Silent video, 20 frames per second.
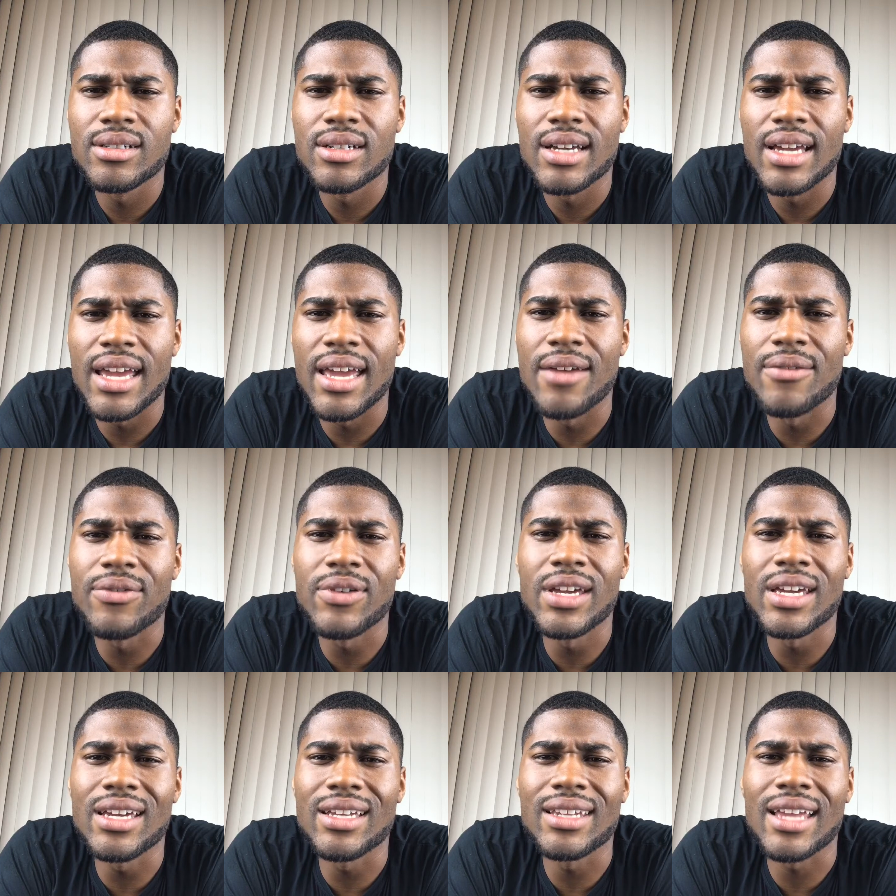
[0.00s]
if
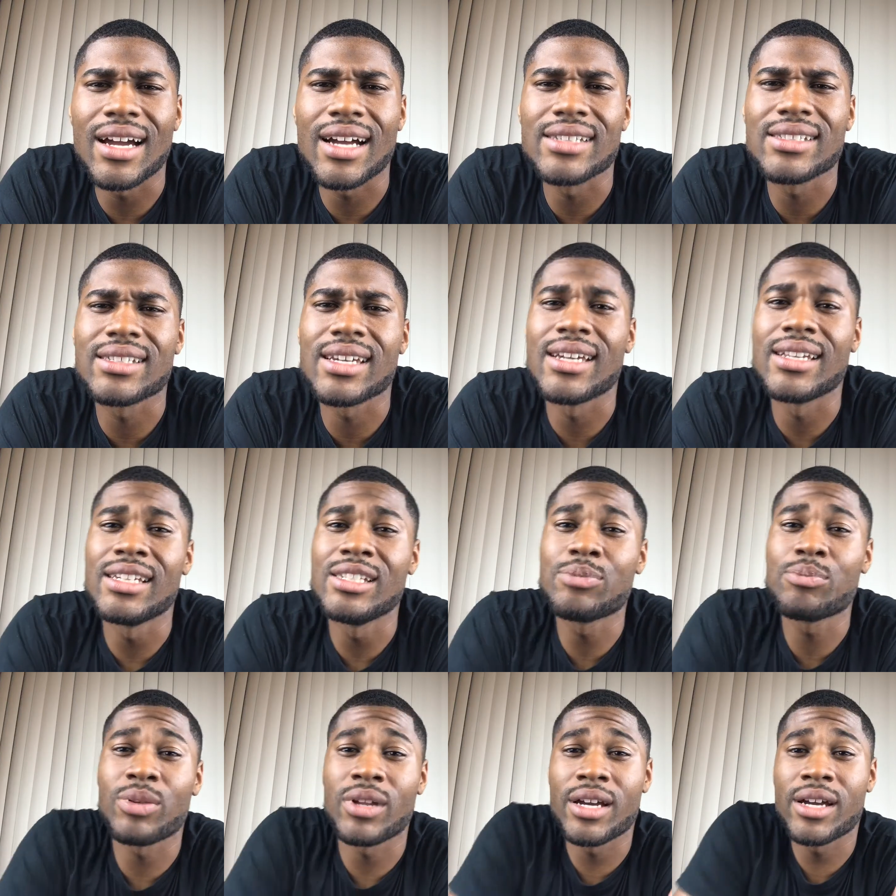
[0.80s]
he, like I say,
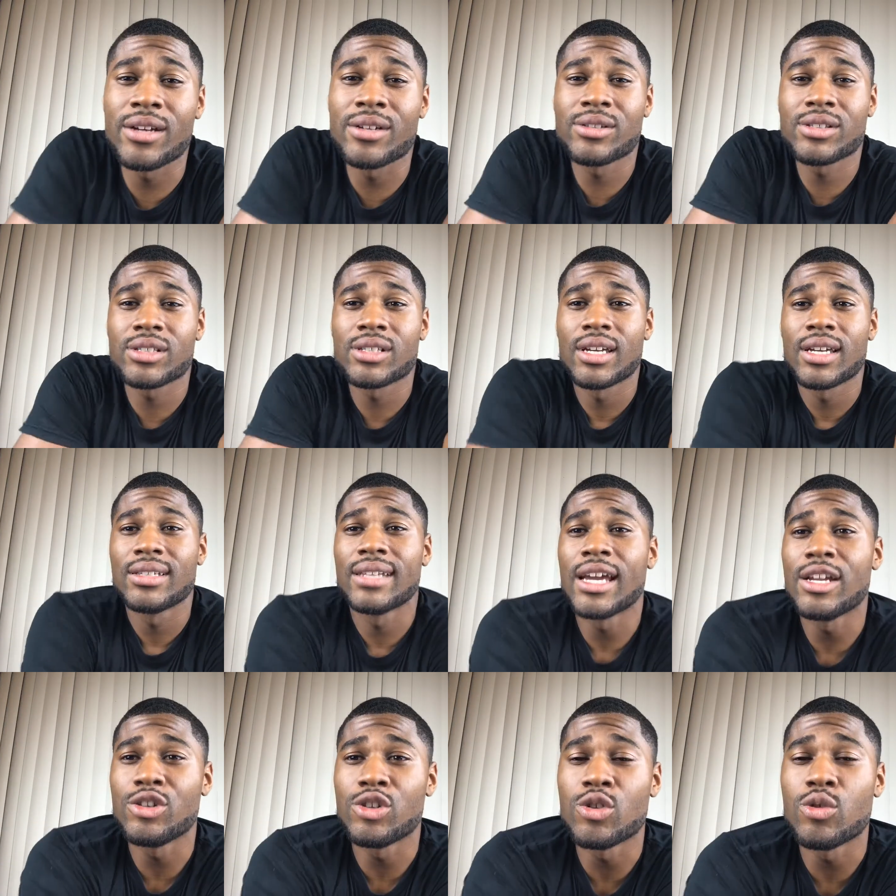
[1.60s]
these players,
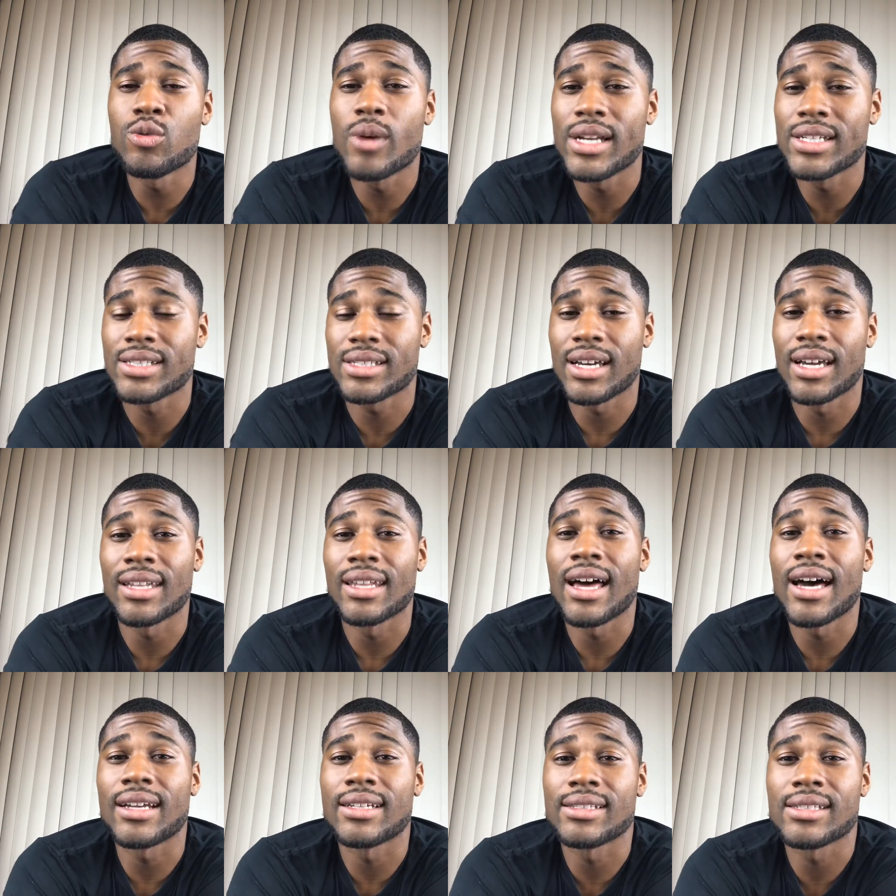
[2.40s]
they do waste a
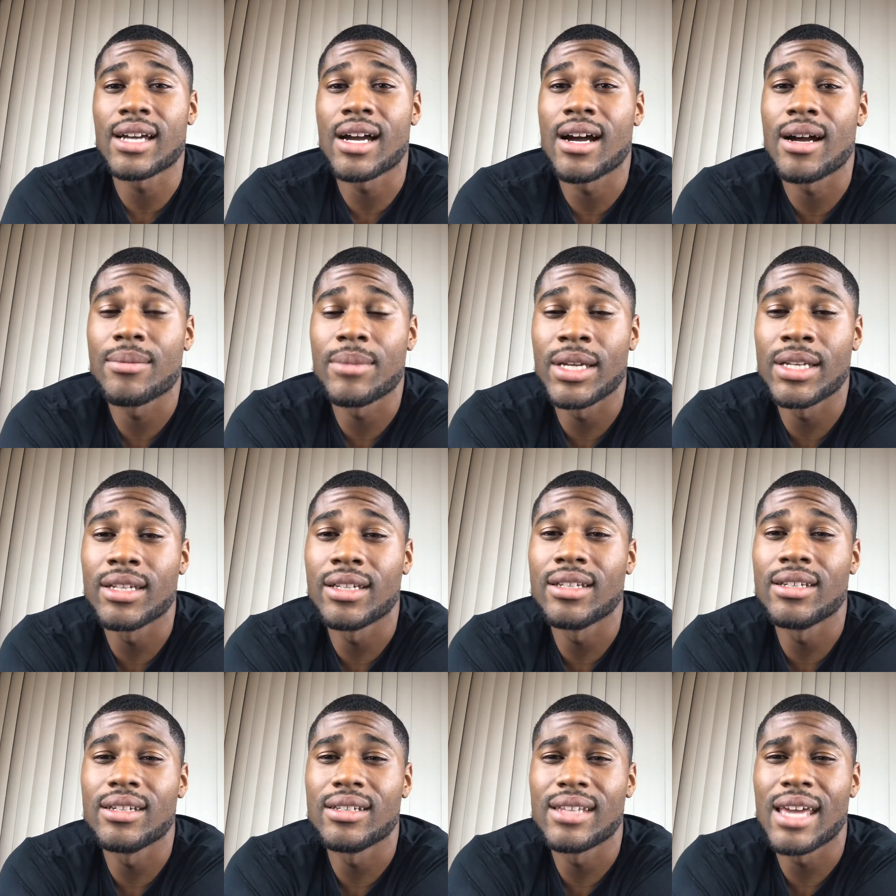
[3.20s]
lot of time in the
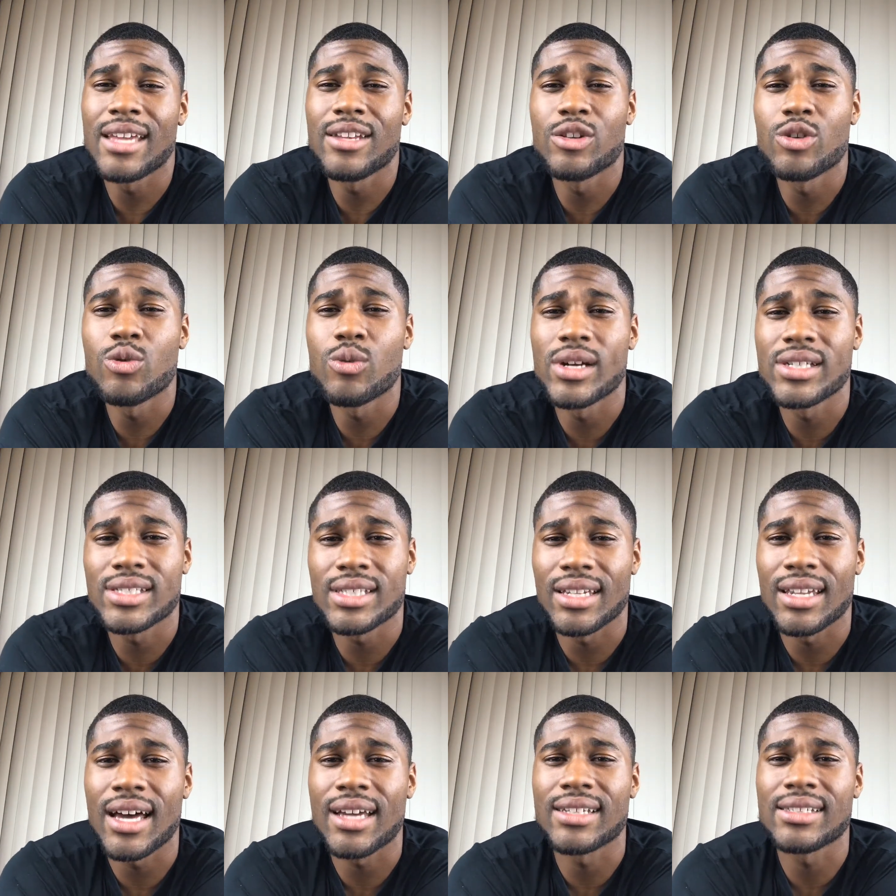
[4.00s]
league. They do waste
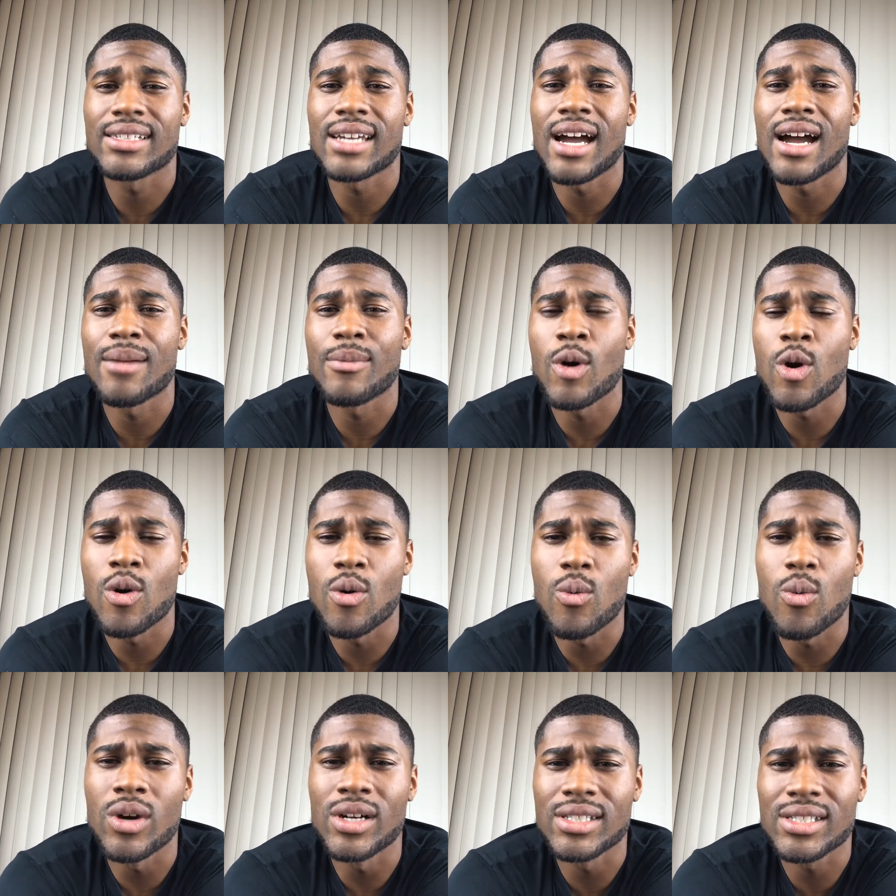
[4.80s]
a lot of time
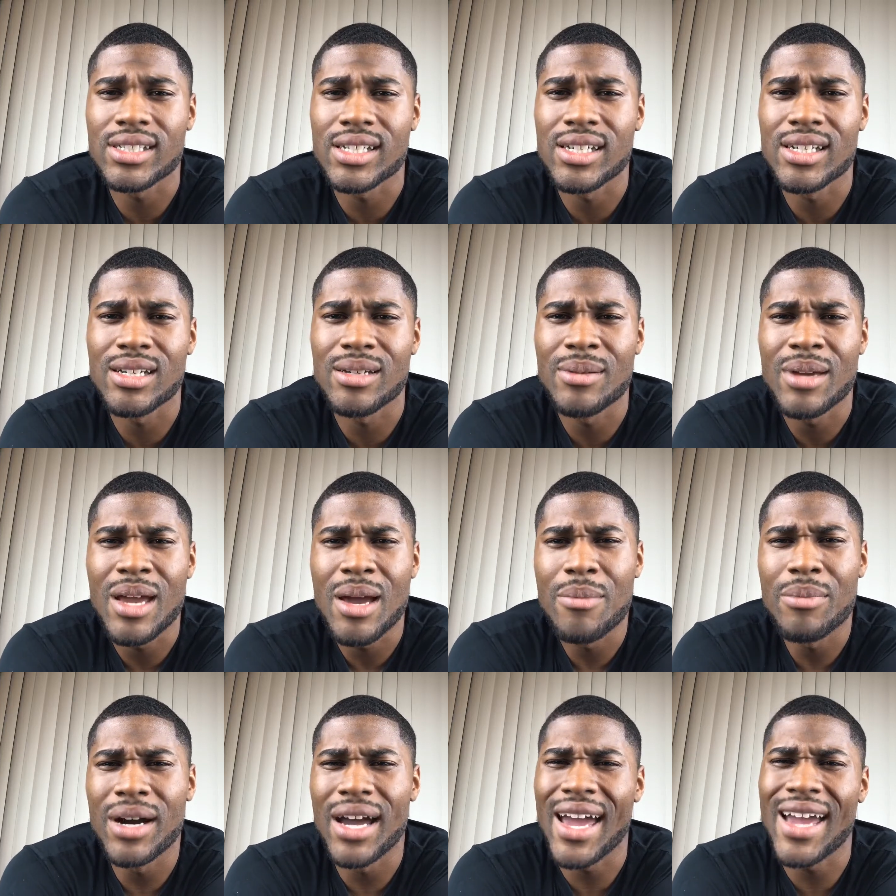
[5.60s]
on one team.
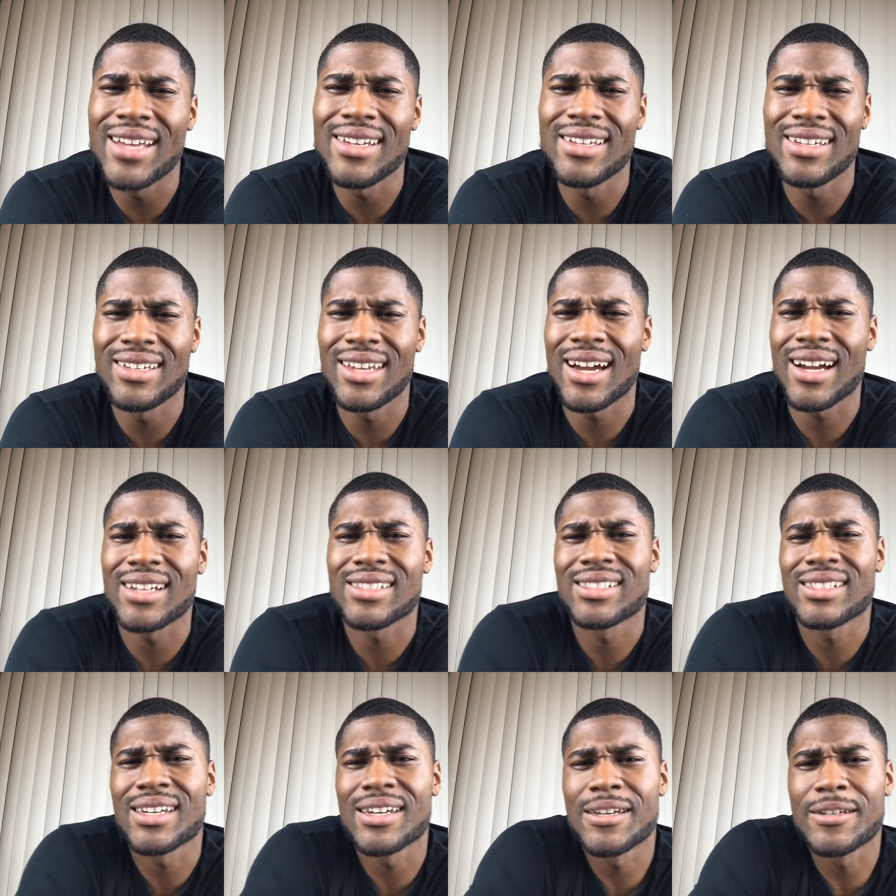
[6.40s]
But AD, like I
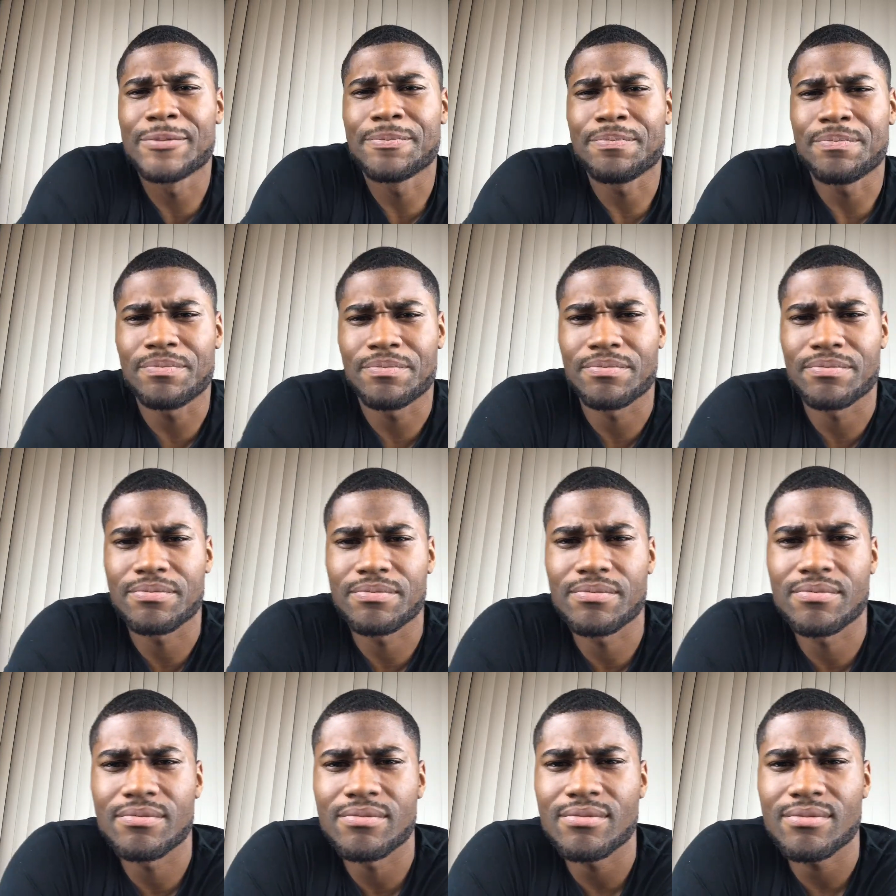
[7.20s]
said,
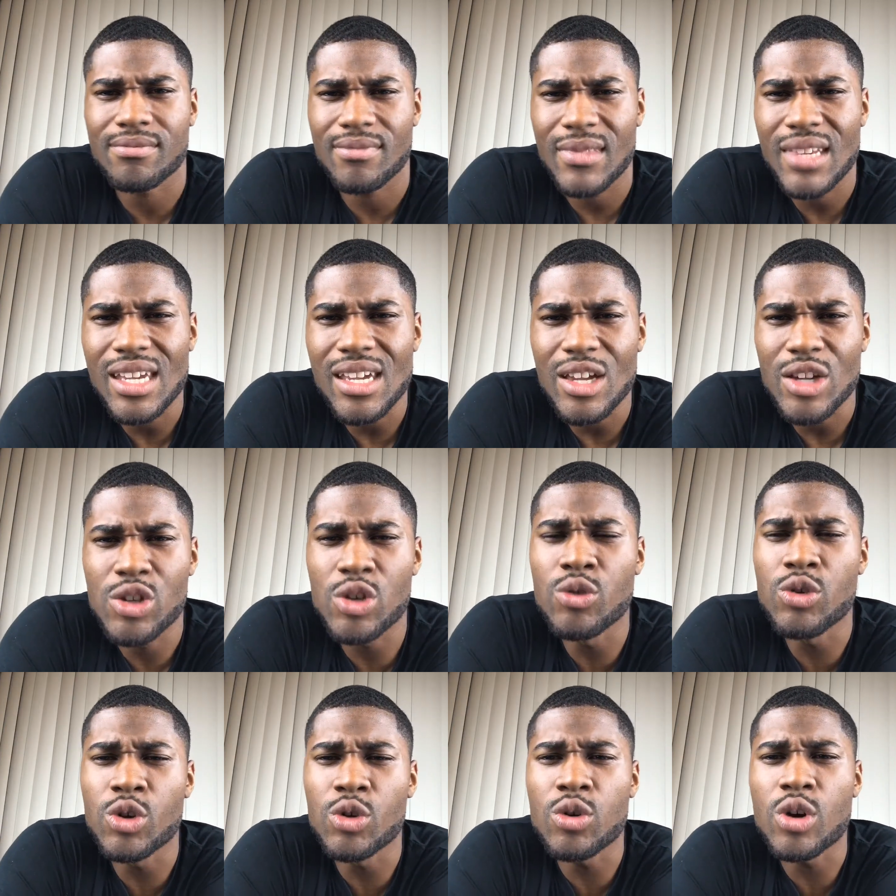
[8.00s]

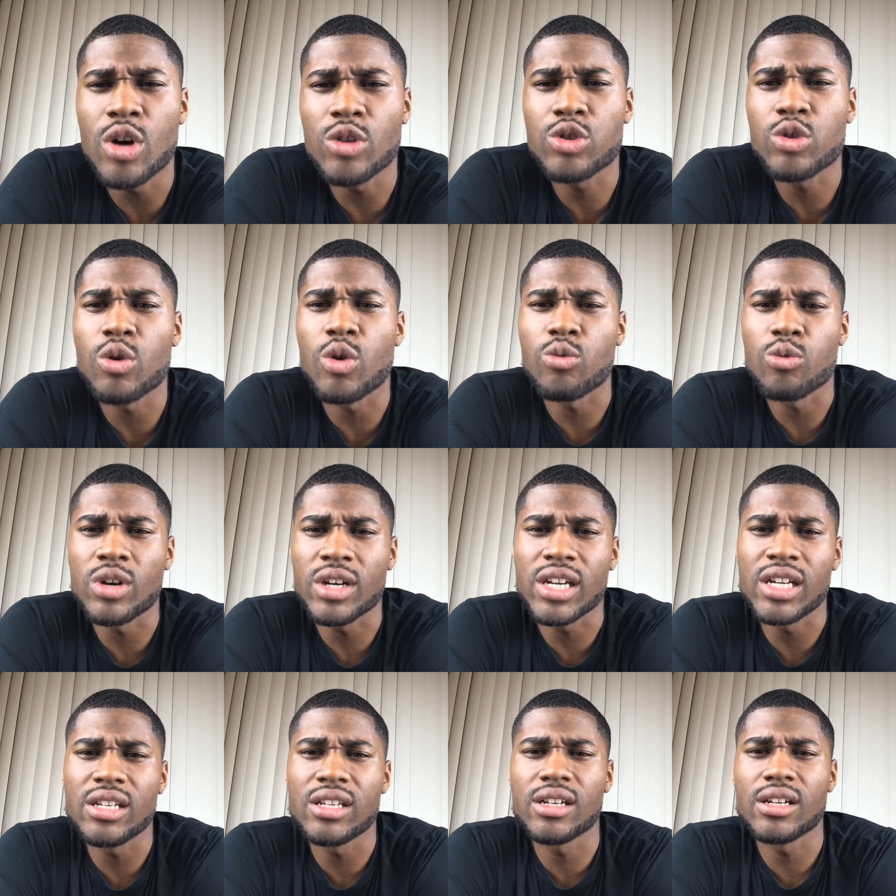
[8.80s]
you do go through a rookie